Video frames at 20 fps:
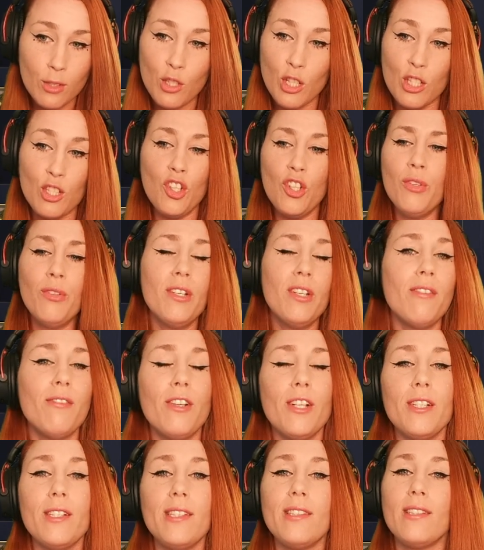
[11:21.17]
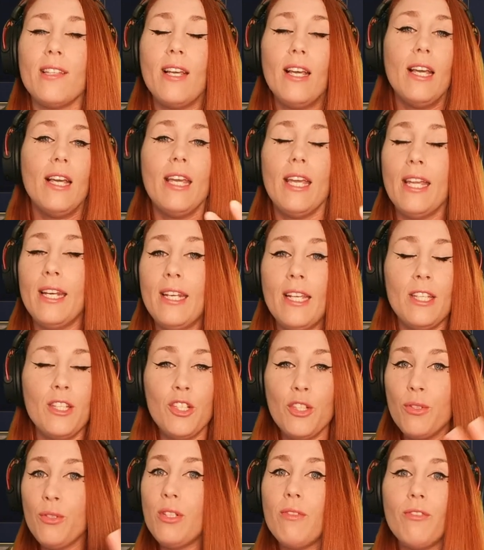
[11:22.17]
universe, in the
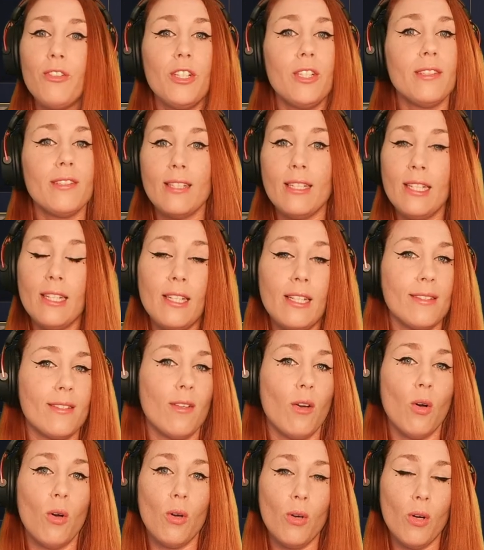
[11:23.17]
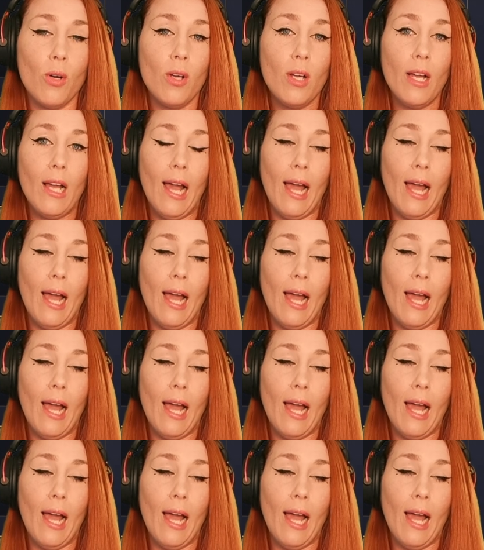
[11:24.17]
universe in its whole,